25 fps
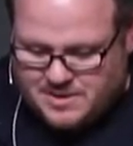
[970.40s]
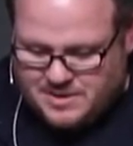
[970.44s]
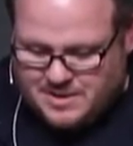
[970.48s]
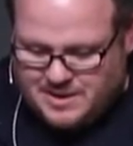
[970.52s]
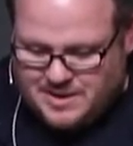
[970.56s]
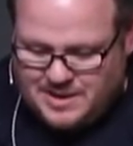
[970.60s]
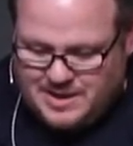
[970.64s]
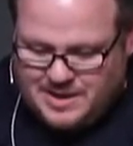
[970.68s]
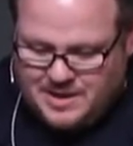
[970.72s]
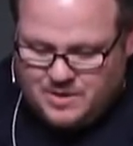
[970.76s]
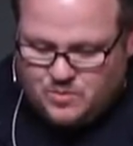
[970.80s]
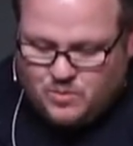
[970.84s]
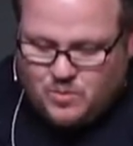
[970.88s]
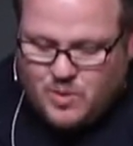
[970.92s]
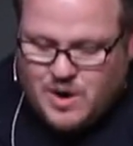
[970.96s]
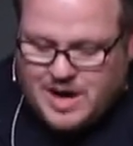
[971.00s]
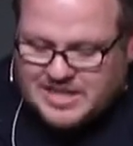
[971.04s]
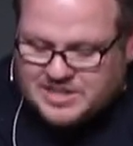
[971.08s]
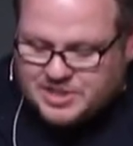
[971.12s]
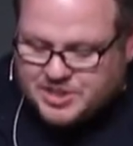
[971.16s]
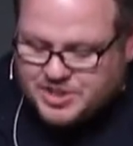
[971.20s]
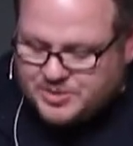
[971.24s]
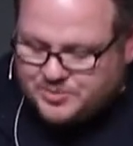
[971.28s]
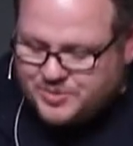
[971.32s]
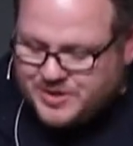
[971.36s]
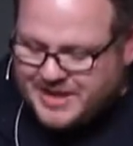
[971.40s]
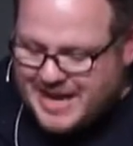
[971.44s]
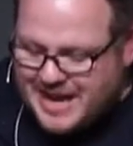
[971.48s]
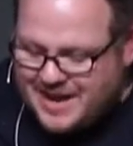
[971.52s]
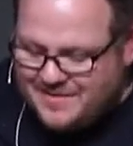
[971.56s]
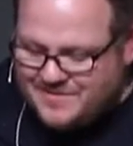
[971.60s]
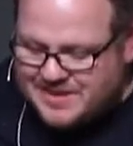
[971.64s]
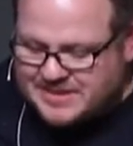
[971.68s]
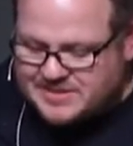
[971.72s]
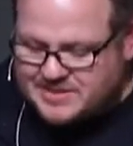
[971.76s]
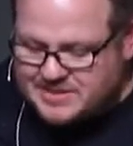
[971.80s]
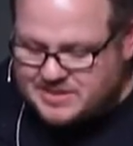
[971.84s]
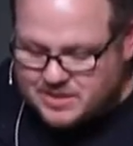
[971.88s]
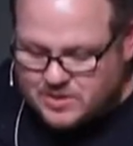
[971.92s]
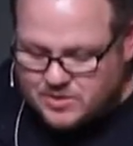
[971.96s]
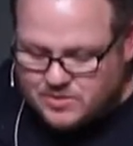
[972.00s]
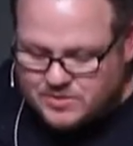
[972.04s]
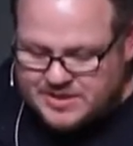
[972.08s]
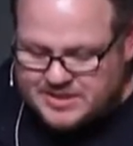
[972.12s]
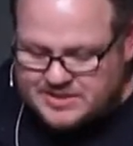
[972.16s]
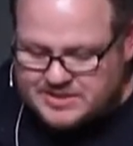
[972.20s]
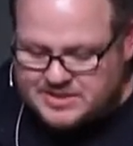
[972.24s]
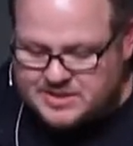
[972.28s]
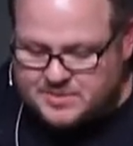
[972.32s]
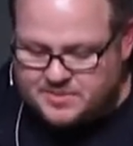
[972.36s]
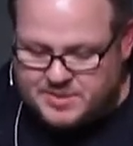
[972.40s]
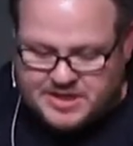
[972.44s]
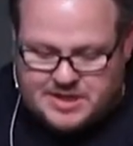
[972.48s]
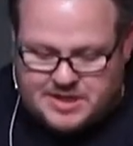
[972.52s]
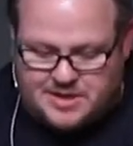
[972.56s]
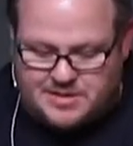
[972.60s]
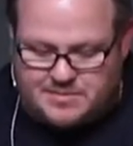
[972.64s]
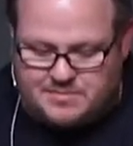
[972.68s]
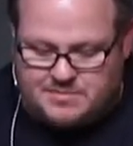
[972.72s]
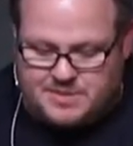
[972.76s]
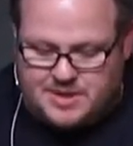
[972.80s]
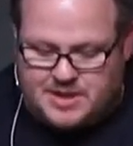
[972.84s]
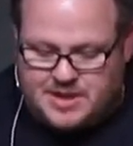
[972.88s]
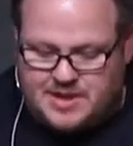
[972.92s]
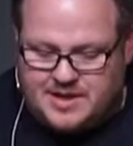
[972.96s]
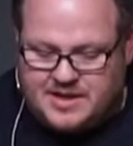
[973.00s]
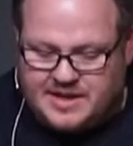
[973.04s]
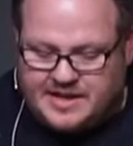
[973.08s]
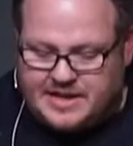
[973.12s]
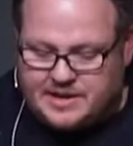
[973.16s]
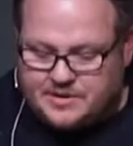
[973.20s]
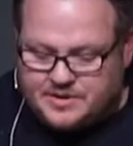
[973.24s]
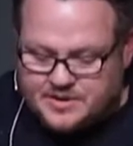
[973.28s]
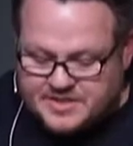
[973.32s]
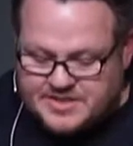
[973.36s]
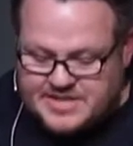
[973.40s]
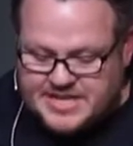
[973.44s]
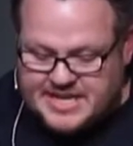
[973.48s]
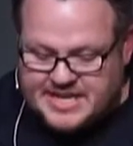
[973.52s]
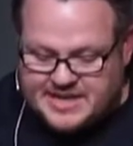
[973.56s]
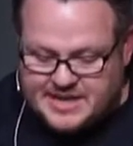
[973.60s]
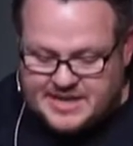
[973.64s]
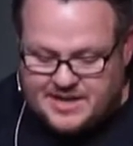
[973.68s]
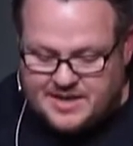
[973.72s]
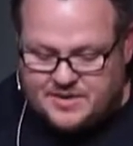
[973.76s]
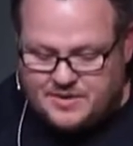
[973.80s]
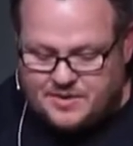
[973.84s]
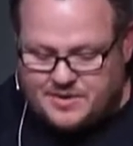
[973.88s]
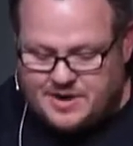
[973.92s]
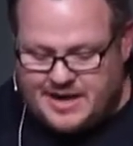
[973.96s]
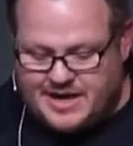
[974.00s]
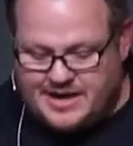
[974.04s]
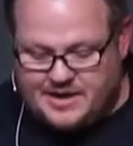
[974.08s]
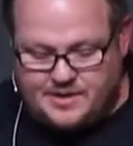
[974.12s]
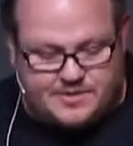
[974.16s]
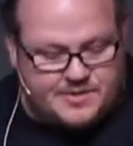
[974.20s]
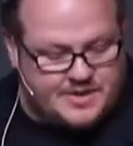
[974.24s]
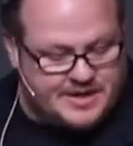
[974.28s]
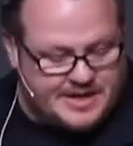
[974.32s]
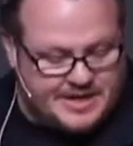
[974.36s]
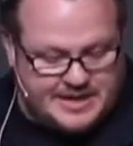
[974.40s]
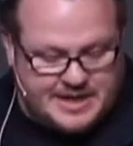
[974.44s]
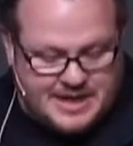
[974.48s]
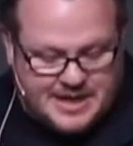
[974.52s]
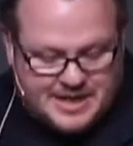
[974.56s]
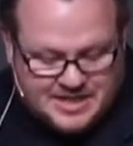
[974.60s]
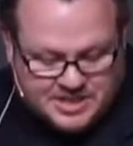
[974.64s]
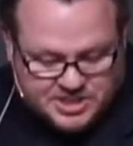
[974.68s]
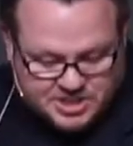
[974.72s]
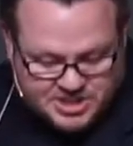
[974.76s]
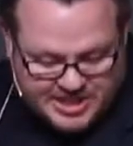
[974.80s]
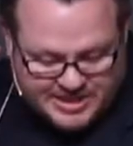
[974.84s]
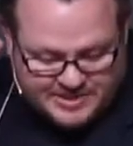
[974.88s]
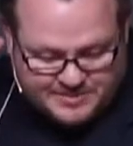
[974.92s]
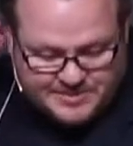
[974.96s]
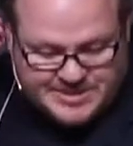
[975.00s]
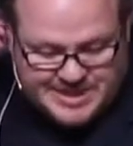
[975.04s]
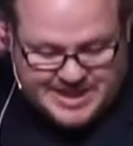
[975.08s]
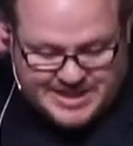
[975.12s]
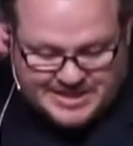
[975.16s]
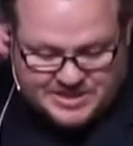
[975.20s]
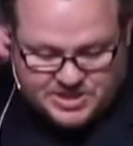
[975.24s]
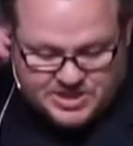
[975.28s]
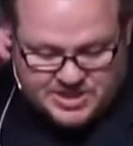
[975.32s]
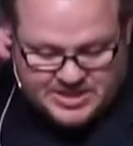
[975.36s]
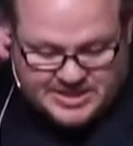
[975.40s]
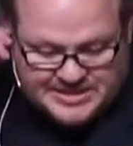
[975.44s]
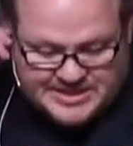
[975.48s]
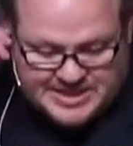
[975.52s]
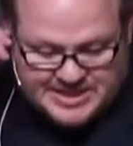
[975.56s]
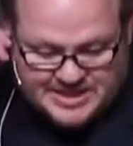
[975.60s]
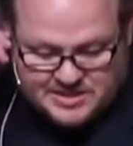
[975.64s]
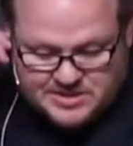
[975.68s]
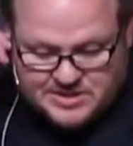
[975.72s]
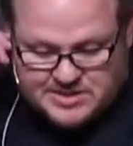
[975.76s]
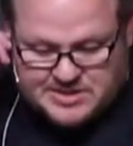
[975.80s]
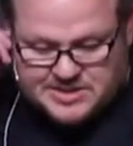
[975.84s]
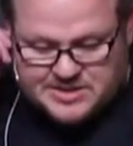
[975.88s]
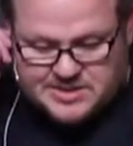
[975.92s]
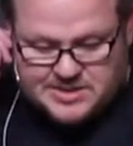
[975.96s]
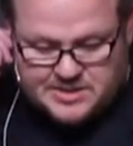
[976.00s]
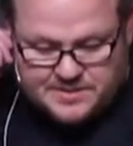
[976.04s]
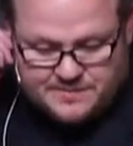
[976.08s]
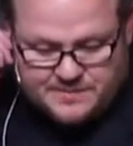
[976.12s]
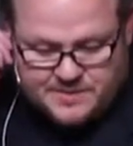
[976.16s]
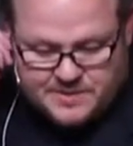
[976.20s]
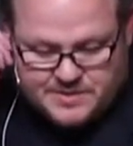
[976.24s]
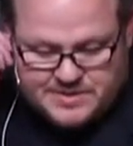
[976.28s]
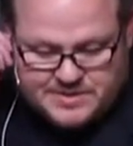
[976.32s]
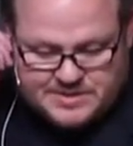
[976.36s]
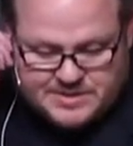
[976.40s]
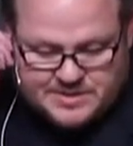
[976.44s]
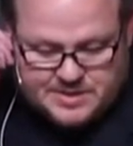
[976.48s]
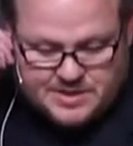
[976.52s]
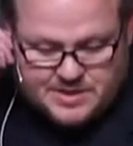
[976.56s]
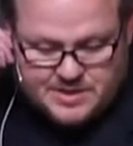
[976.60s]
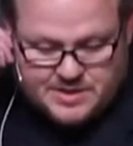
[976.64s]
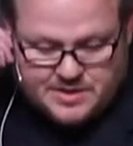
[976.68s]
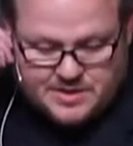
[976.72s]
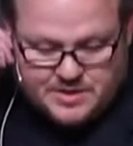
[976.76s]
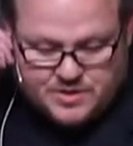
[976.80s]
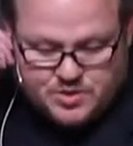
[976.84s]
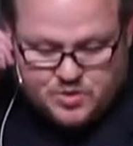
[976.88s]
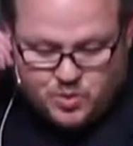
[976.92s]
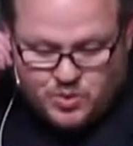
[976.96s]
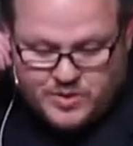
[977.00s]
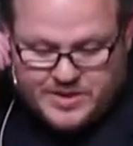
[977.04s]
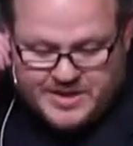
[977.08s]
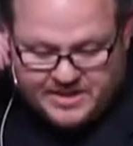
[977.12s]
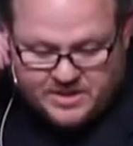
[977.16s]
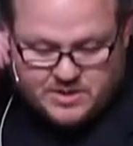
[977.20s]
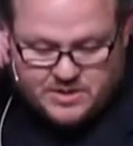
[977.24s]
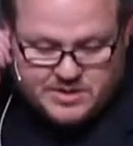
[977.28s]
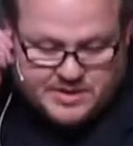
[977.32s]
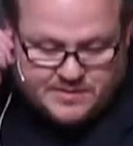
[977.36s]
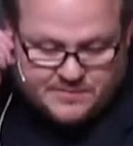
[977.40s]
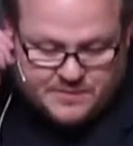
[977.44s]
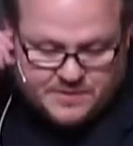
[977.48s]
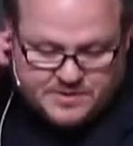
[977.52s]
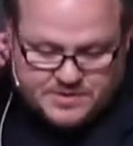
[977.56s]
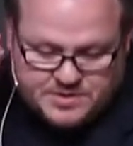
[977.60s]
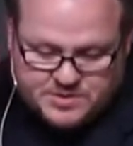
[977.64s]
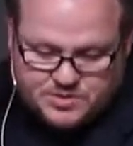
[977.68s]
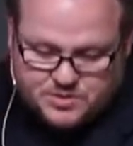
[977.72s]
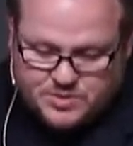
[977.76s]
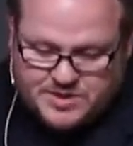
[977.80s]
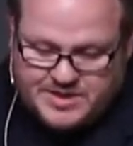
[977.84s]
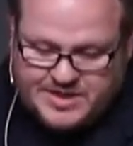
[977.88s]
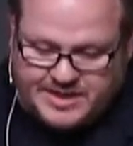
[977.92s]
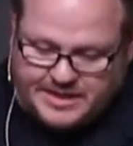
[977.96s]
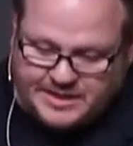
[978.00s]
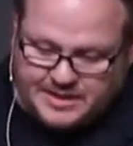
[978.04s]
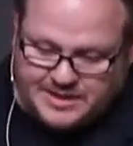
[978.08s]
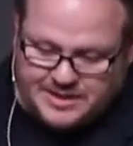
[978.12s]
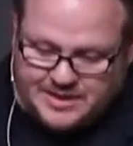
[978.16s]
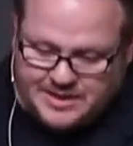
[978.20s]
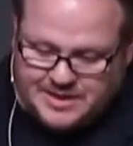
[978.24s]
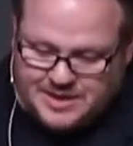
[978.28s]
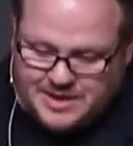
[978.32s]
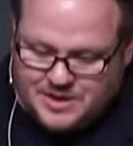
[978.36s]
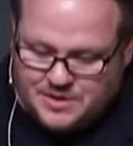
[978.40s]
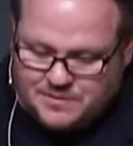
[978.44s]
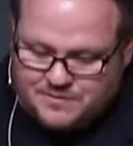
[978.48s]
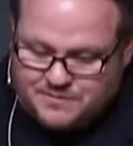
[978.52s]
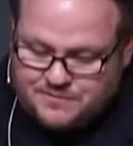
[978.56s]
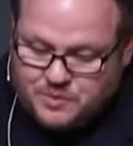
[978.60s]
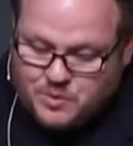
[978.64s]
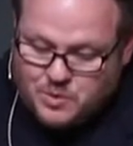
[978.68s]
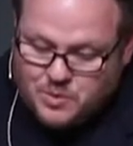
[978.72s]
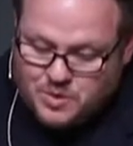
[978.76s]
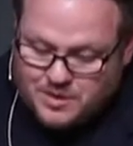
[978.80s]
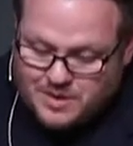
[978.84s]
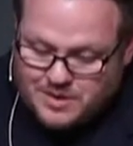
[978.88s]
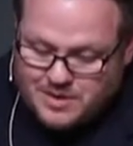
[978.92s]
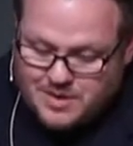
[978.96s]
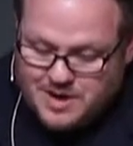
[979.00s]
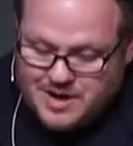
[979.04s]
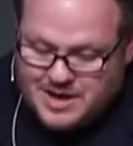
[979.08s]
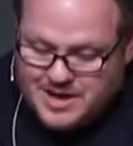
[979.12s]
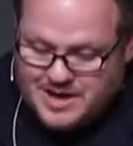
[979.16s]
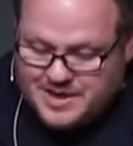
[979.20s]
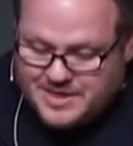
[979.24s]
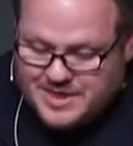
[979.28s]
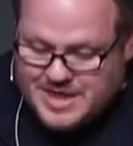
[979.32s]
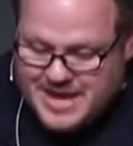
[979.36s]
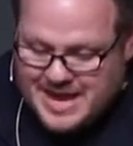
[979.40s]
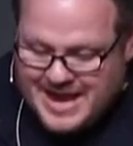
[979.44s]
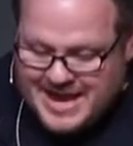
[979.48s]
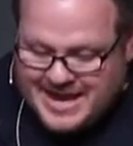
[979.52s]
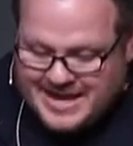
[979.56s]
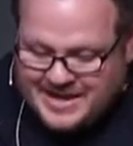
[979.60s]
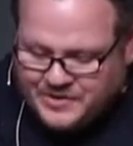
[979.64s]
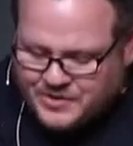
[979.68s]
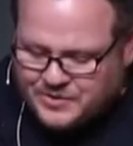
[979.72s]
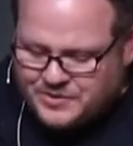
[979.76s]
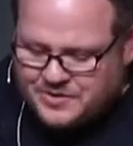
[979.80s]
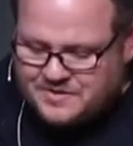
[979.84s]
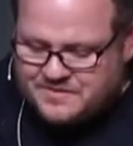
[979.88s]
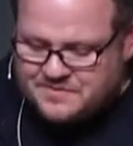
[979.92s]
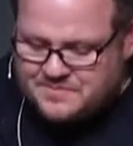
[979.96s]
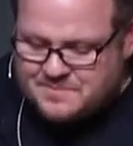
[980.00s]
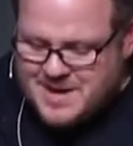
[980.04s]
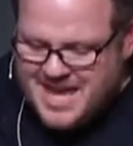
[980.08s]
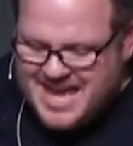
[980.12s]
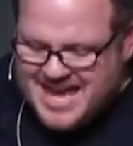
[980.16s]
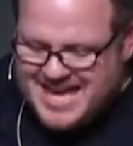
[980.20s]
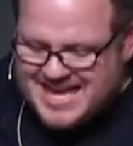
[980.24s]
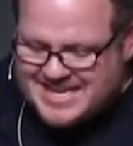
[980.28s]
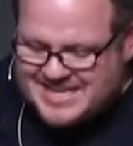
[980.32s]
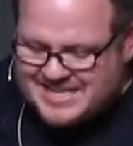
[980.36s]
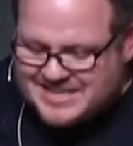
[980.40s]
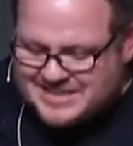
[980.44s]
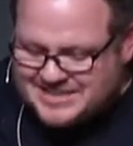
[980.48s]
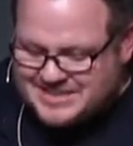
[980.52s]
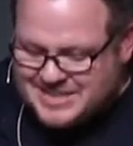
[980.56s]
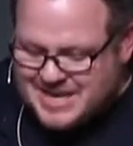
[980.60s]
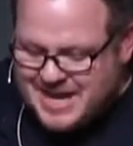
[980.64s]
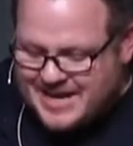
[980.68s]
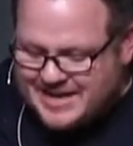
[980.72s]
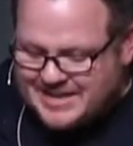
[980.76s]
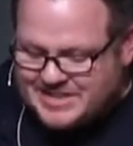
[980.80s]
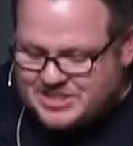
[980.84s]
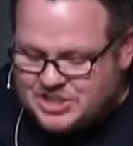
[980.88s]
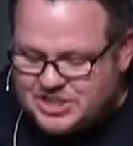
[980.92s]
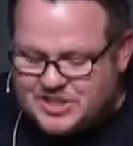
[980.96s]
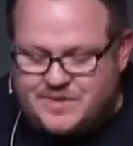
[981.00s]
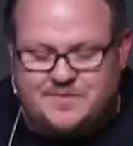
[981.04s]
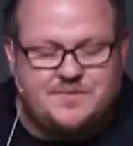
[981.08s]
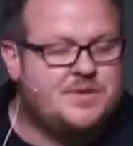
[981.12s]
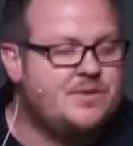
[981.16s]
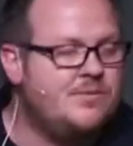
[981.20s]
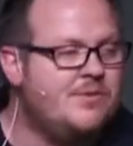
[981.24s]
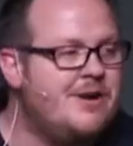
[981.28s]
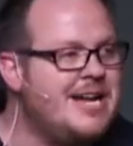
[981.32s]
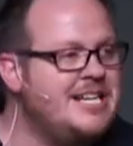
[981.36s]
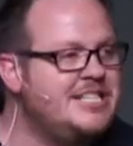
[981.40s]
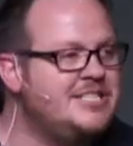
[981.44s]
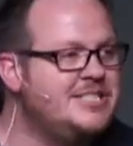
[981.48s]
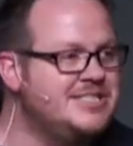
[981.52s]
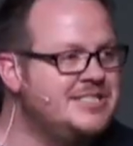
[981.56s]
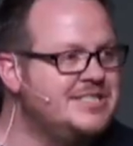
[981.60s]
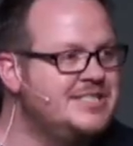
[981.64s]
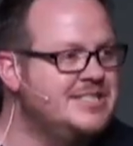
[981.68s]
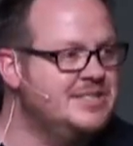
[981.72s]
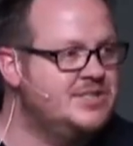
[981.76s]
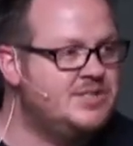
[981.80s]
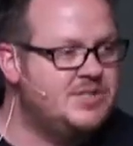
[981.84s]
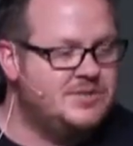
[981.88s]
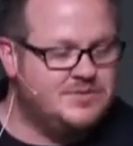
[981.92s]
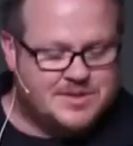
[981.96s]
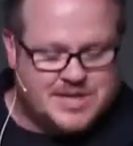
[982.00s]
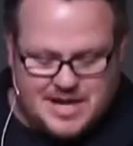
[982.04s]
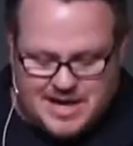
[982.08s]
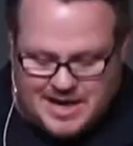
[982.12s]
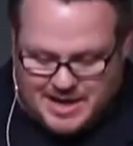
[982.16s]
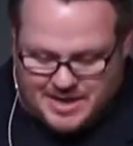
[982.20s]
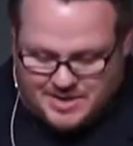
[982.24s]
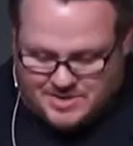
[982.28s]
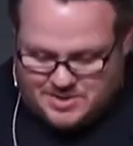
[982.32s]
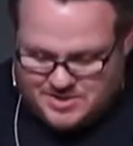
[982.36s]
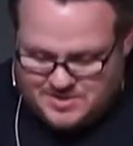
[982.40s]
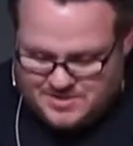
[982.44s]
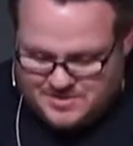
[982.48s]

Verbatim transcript: And why should we have a slowness to become irritated or angry? James actually tells us in verse 20. Look at verse 20. For the anger of man does not achieve the righteousness of God.